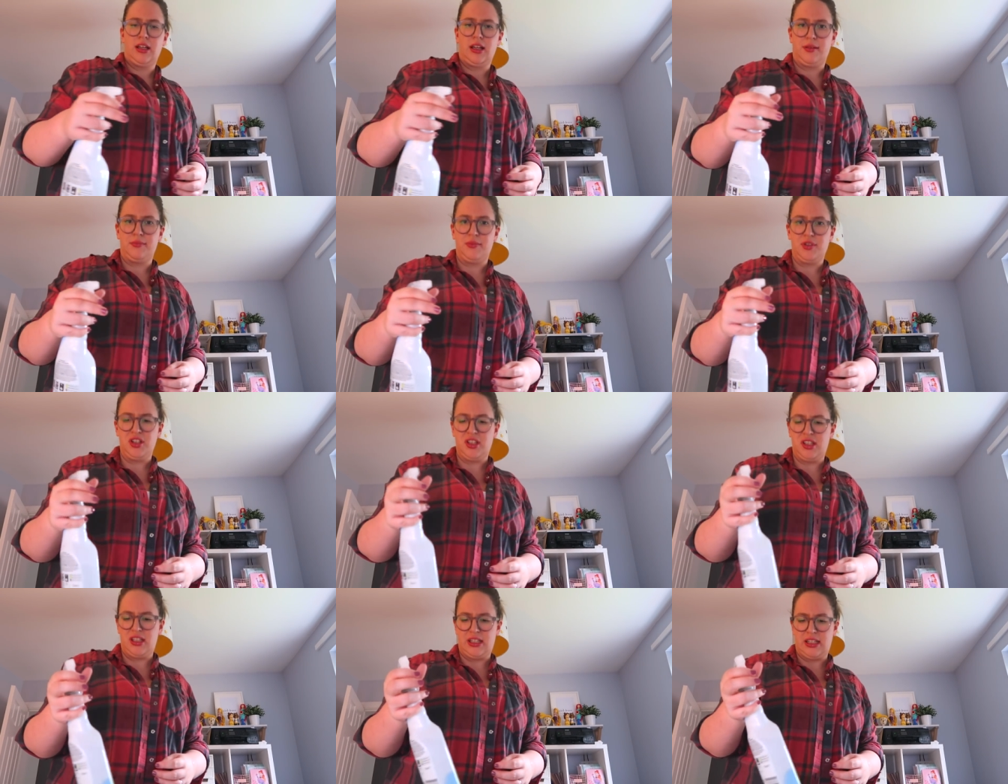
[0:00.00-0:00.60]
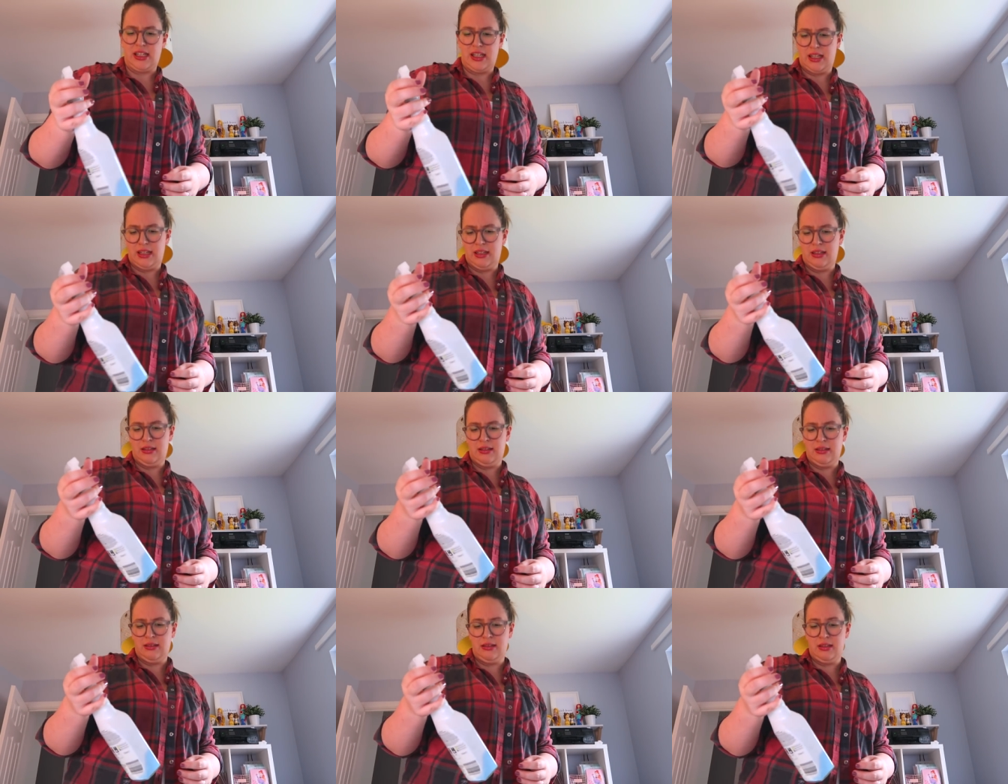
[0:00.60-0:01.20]
I'm just uh,
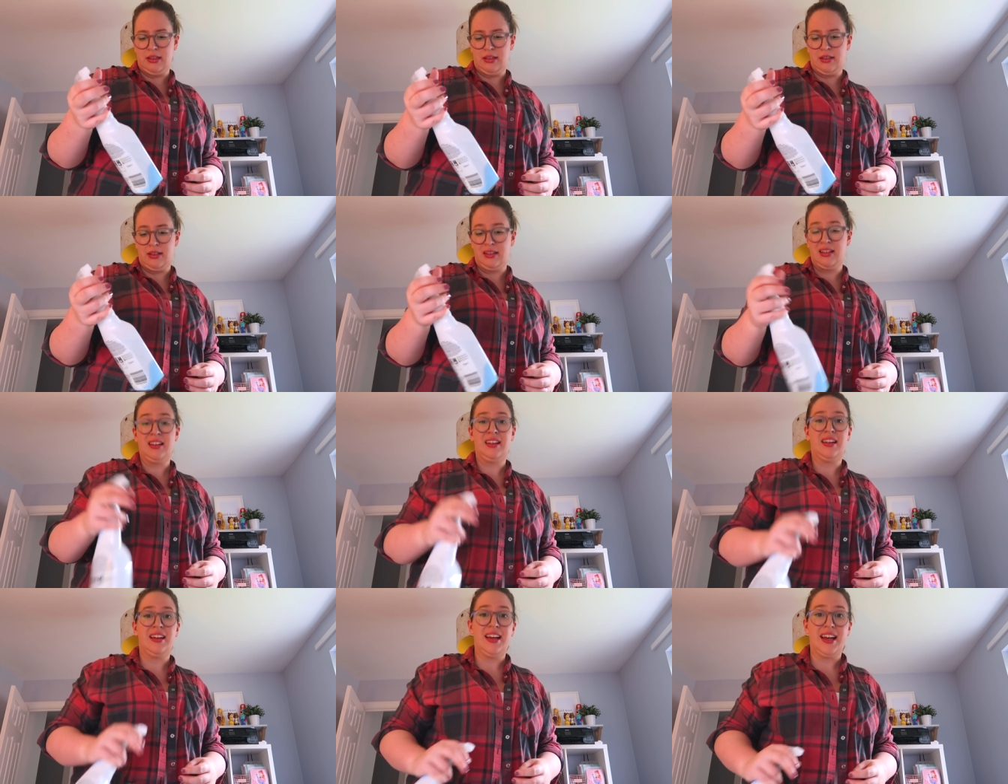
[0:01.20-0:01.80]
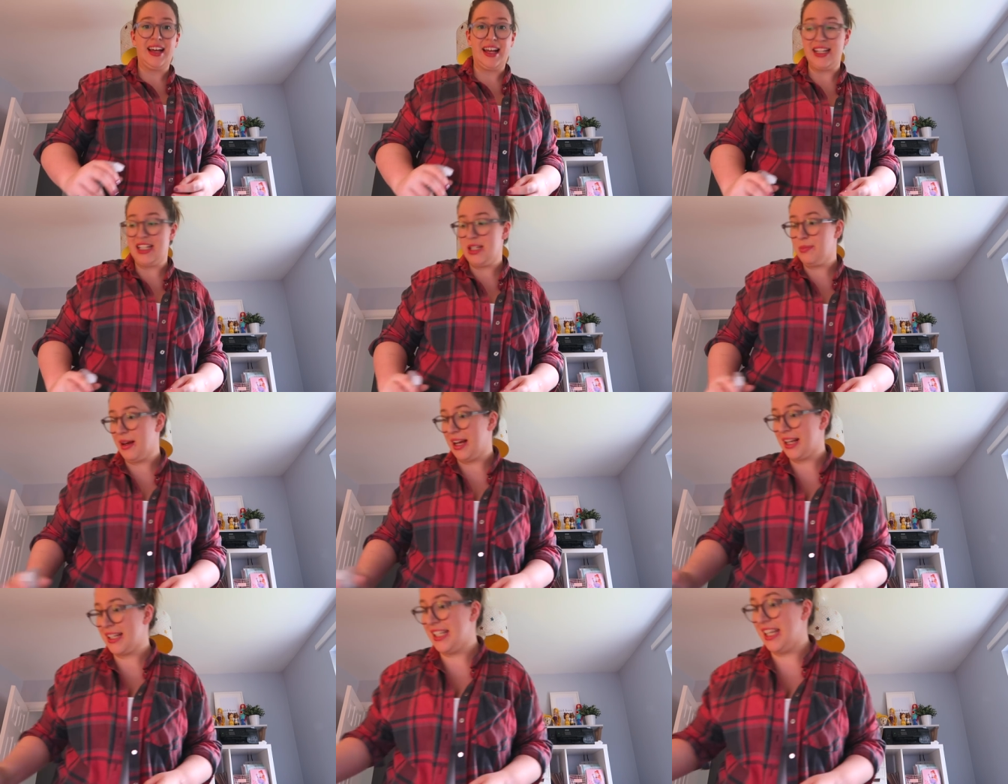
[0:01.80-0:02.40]

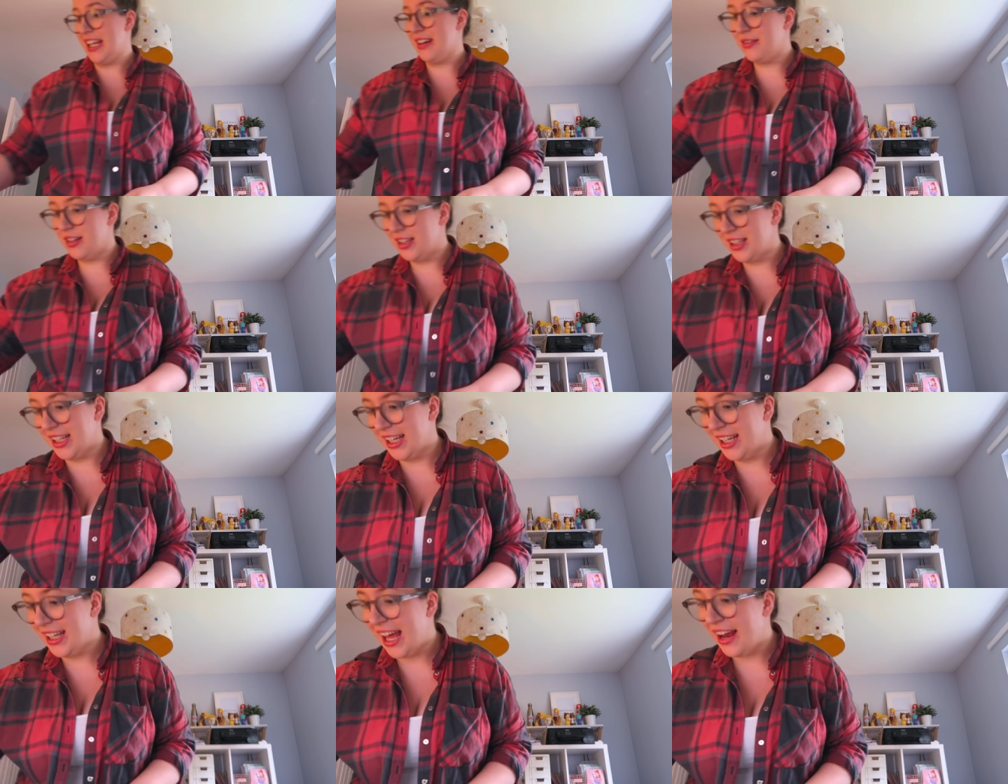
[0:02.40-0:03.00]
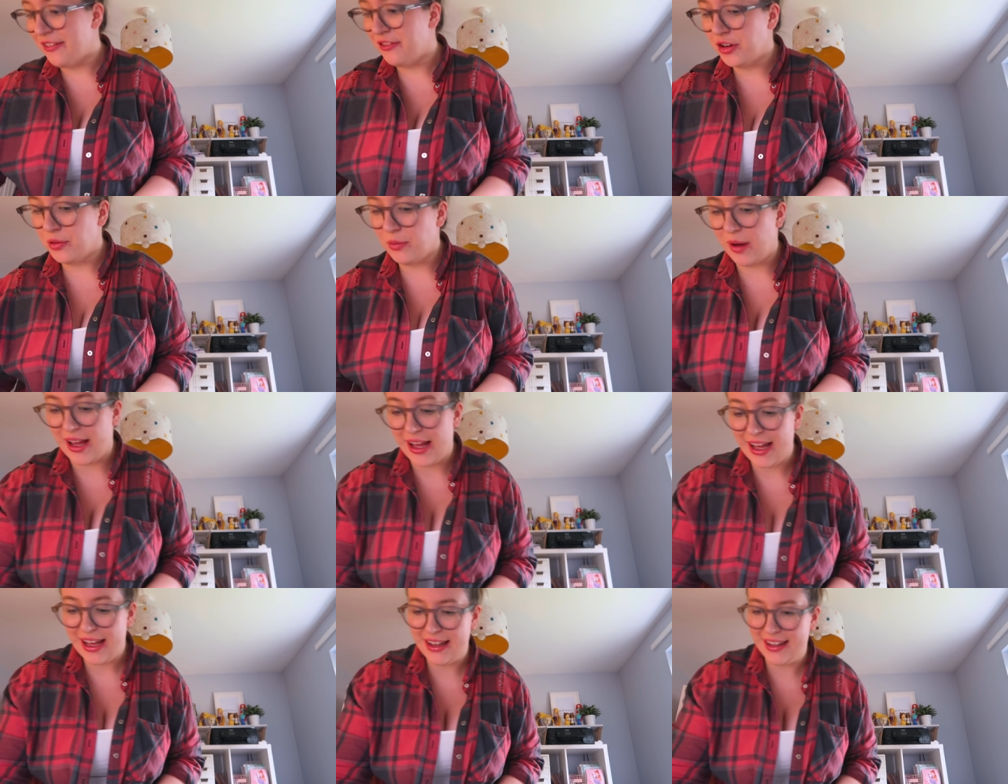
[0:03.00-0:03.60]
antibacterialing
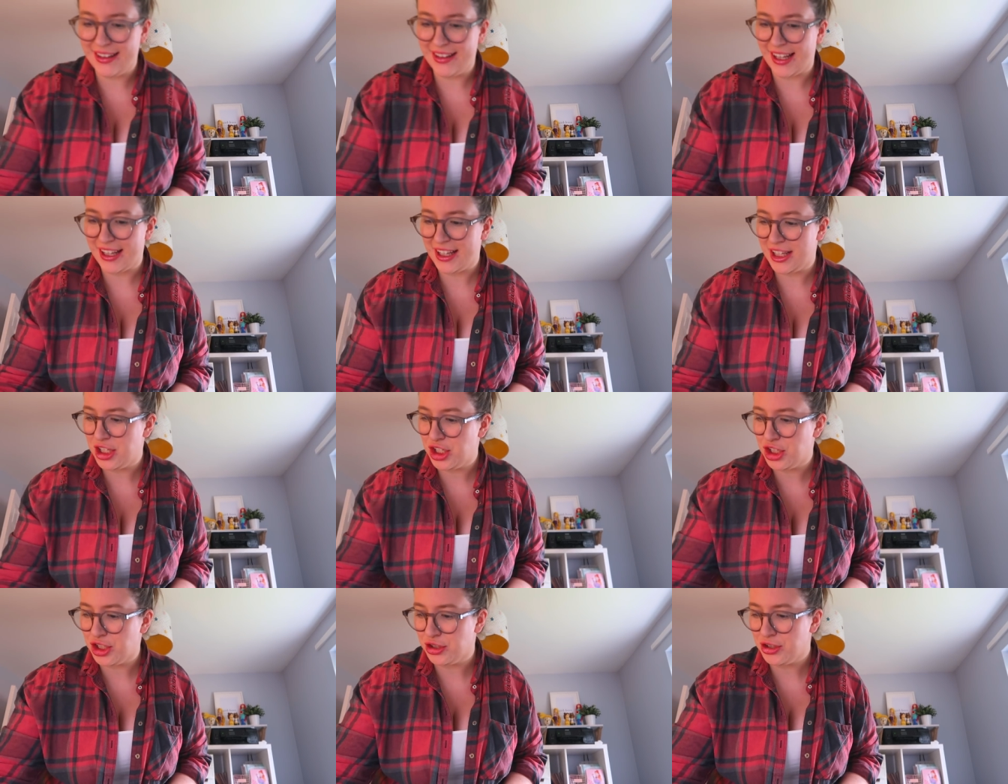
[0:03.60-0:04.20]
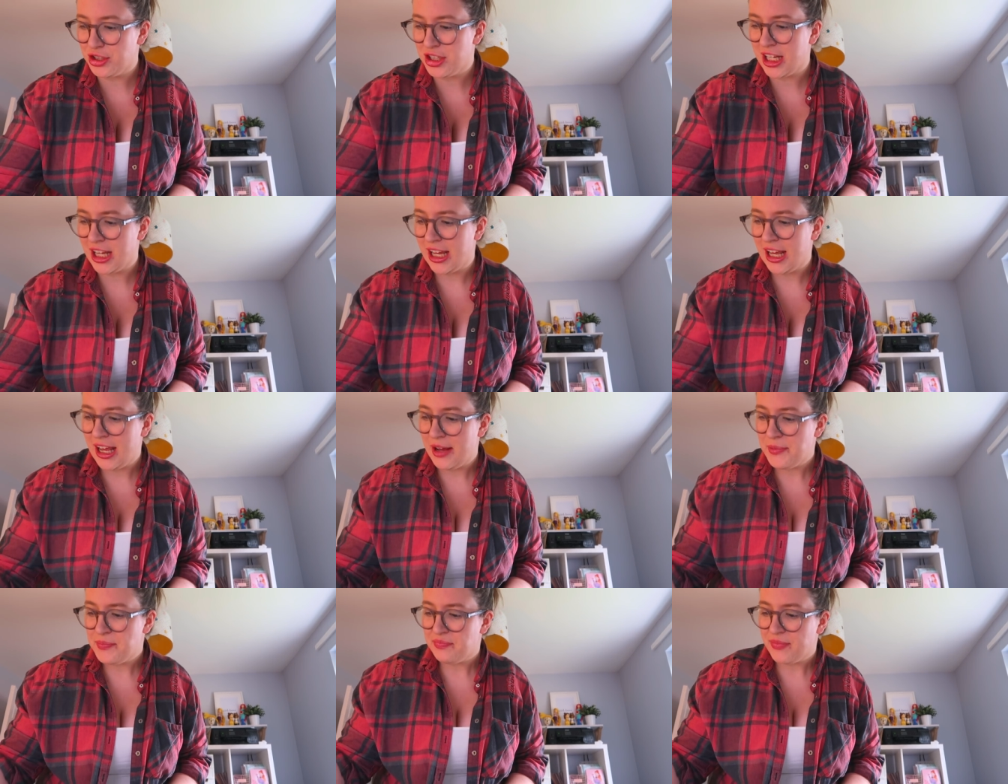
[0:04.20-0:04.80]
everywhere, like you should.
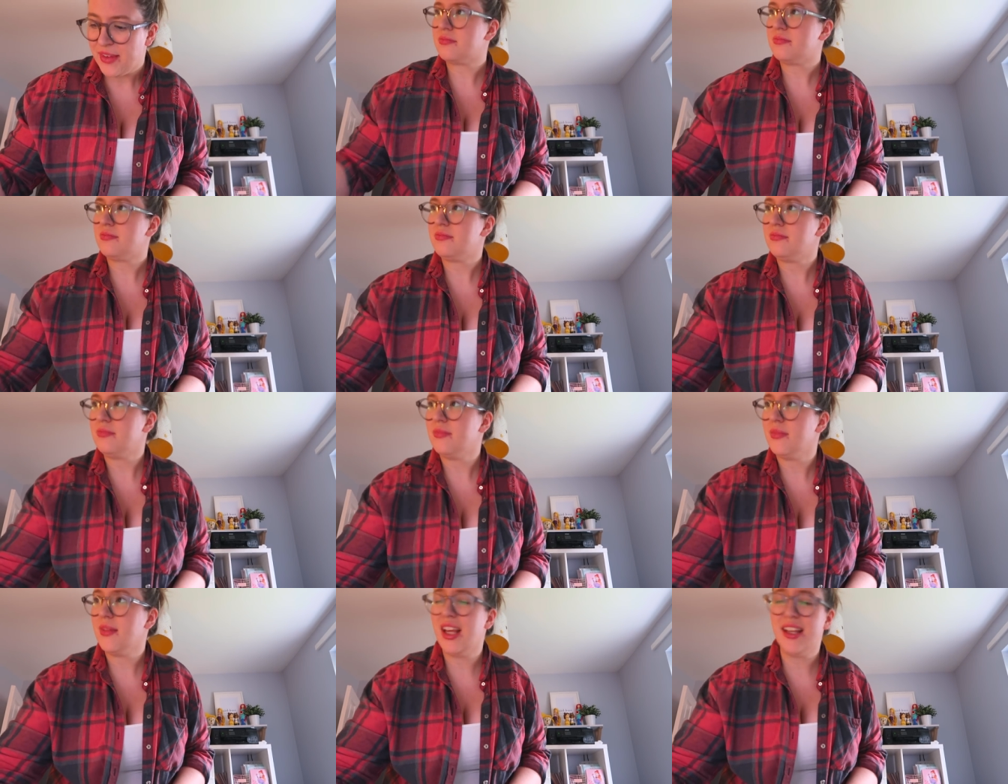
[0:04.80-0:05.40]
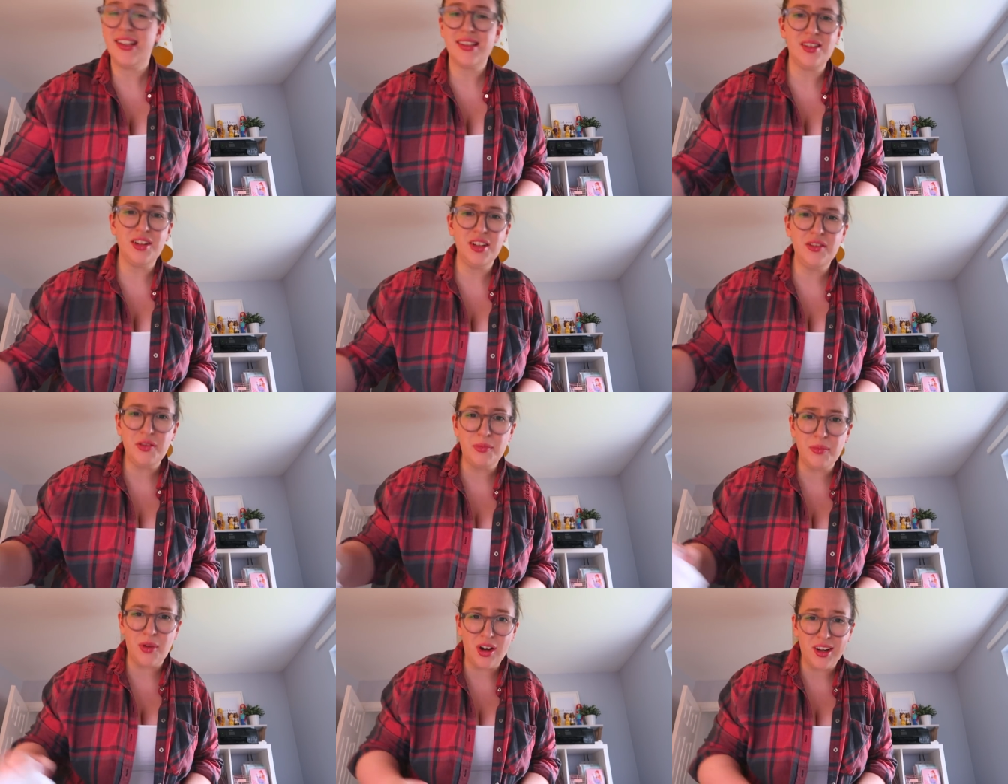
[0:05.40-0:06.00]
It's not
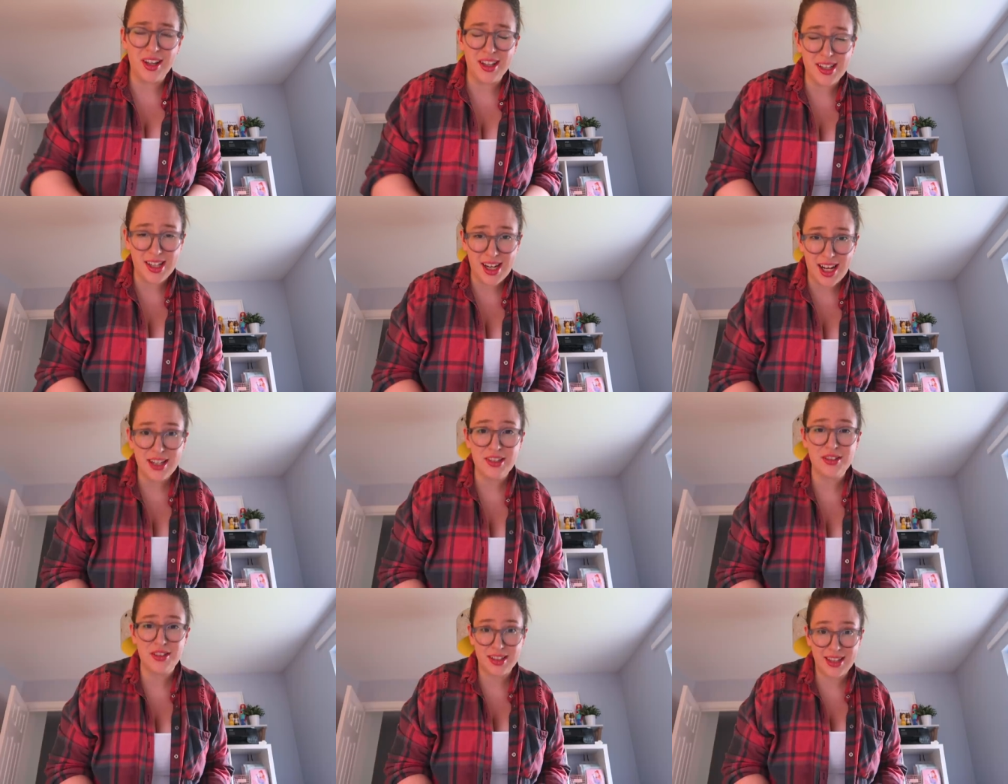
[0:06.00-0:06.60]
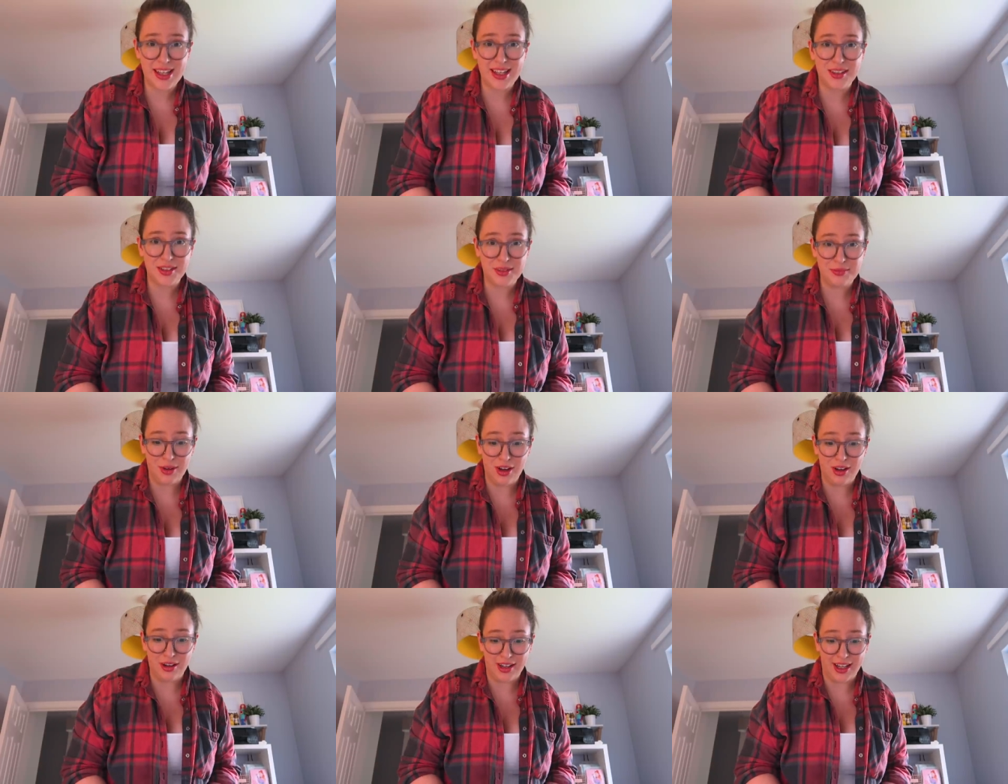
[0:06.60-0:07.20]
even morning. Did I just say good
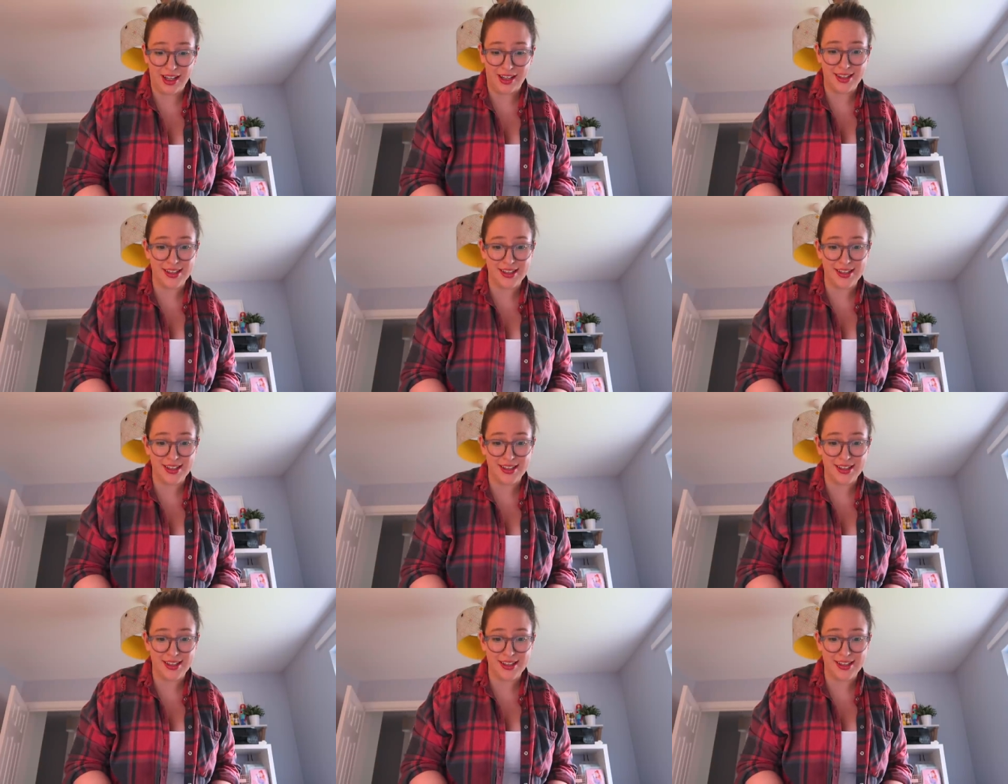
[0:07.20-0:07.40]
morning?